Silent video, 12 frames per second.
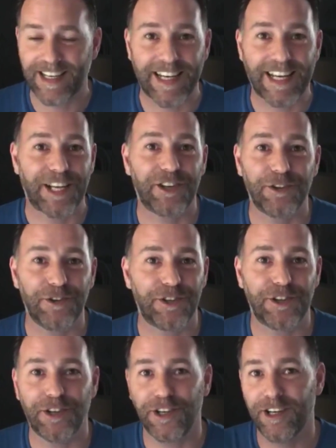great
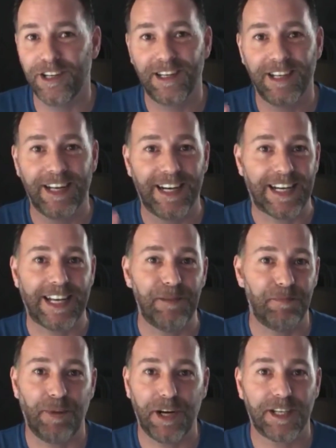glutes or a
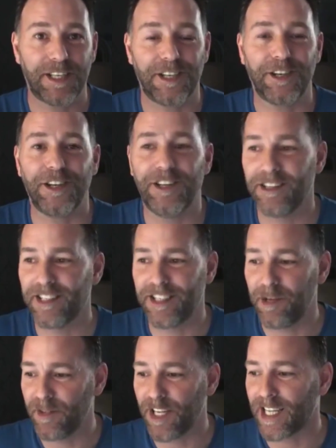great butt or
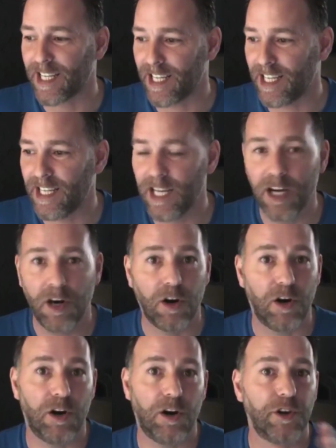something like that,
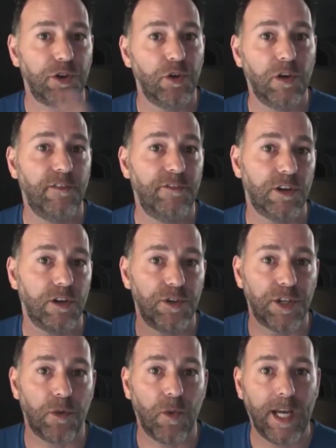or yoga for
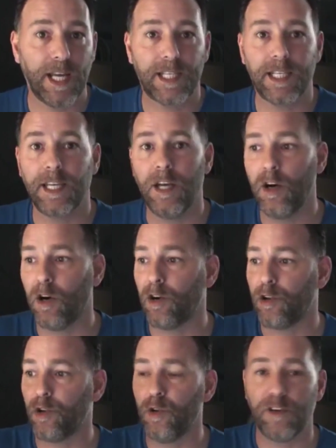losing weight
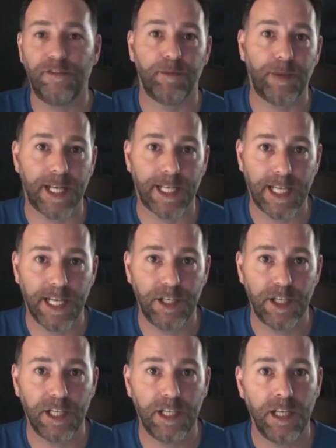or yoga for
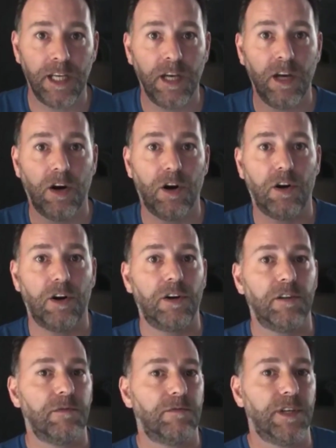meditation
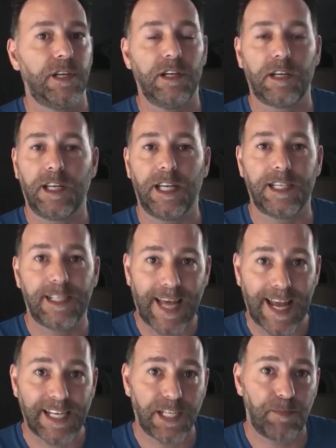or the kind of
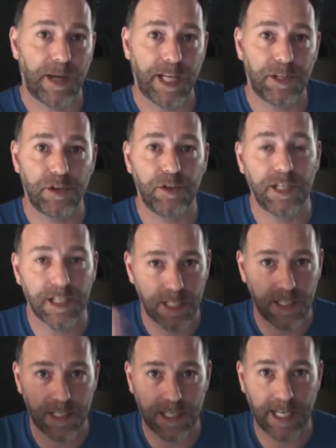science behind yoga,
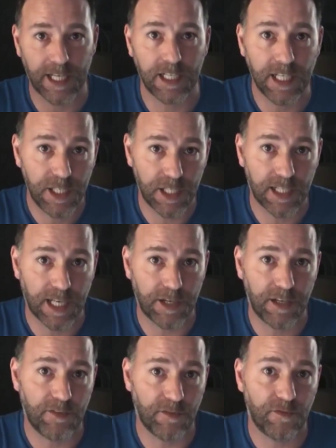just kind of niche it
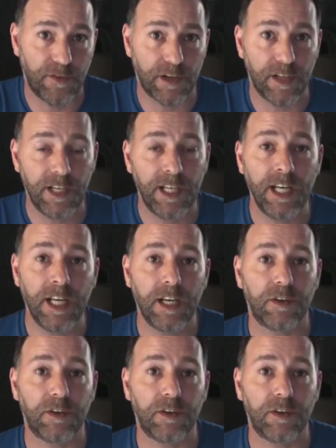down even further